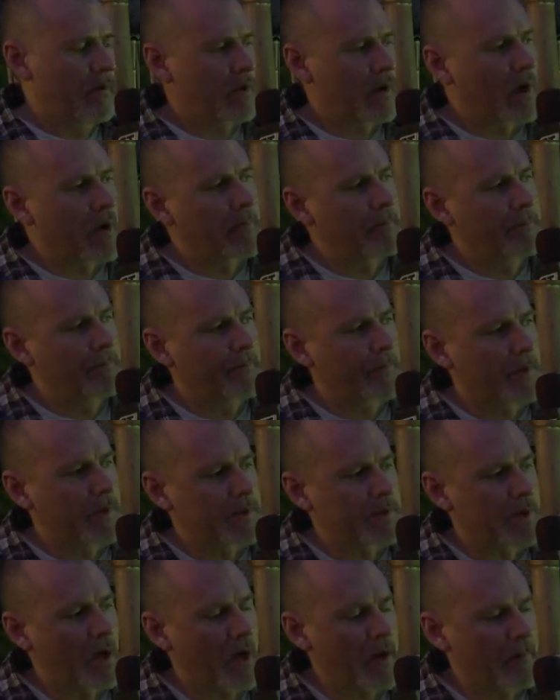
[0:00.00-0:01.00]
Okay,
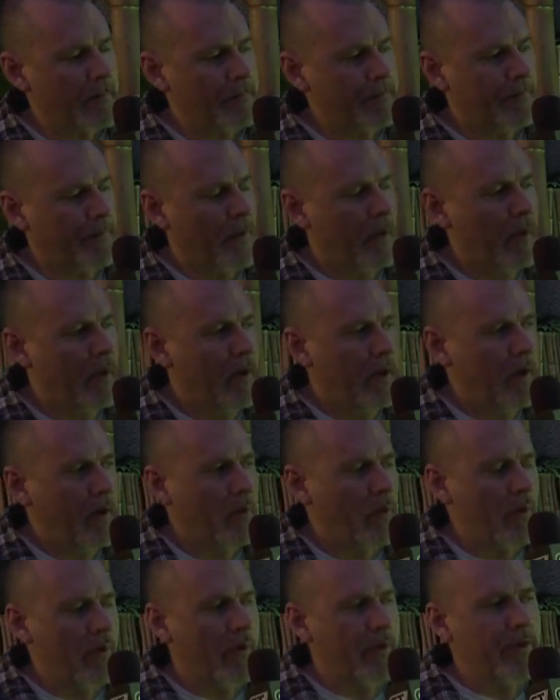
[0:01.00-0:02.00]
he's got it.
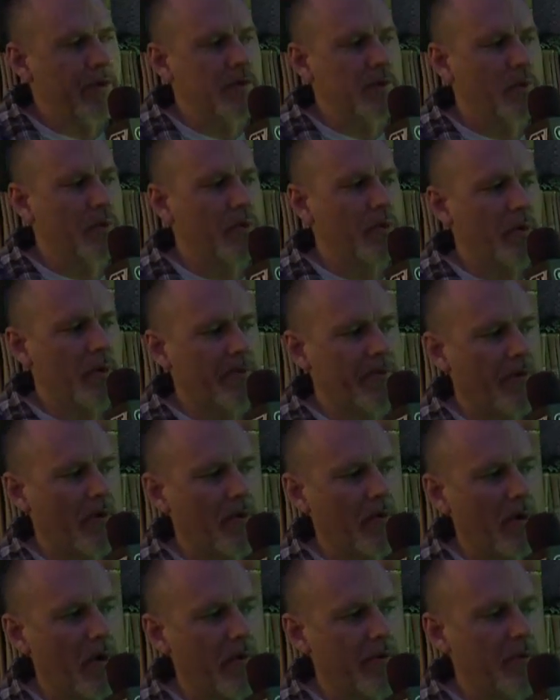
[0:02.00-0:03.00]
One of the things that we're doing in
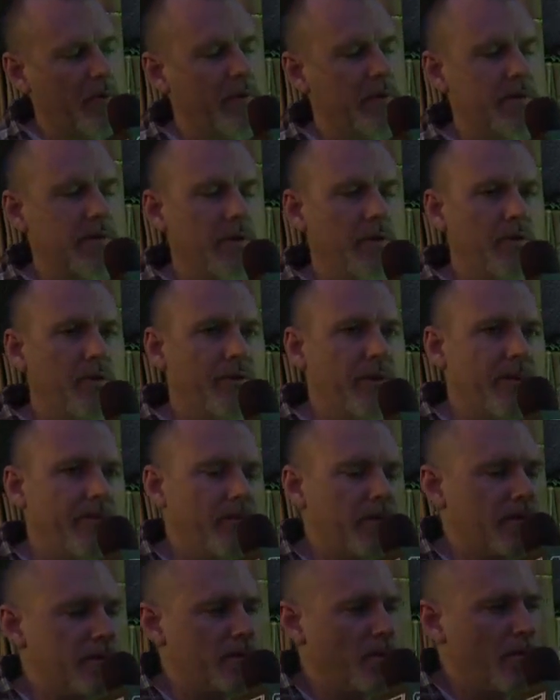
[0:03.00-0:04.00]
Far Cry 3 that's a little
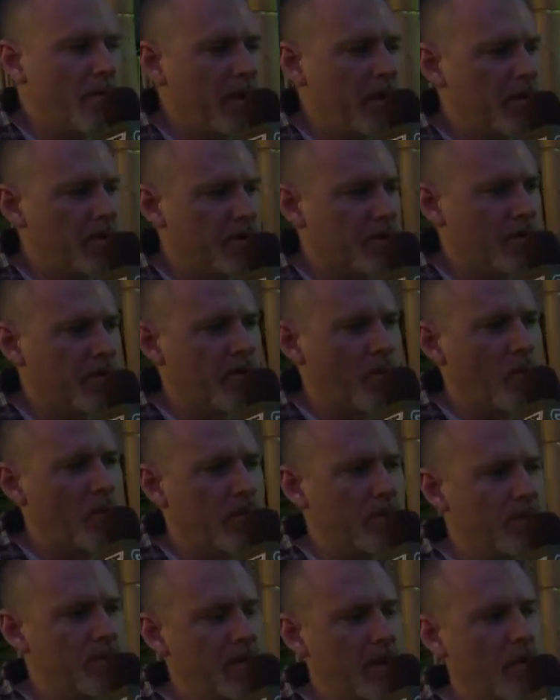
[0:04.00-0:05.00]
different is we're making sure that
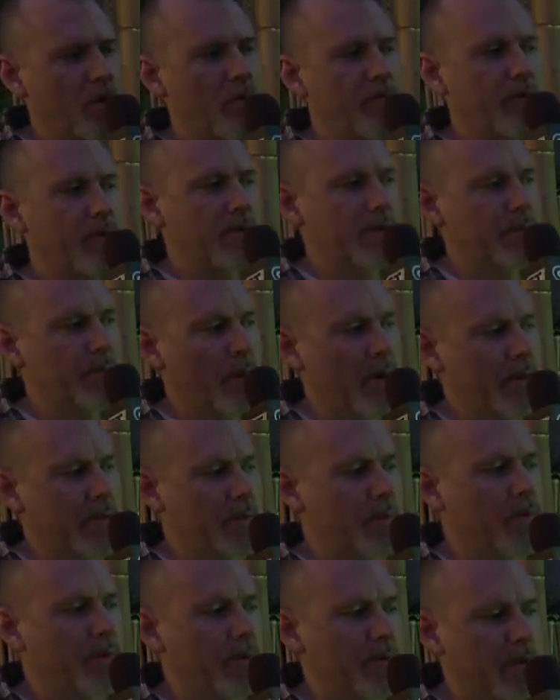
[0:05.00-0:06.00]
when you take over this space, when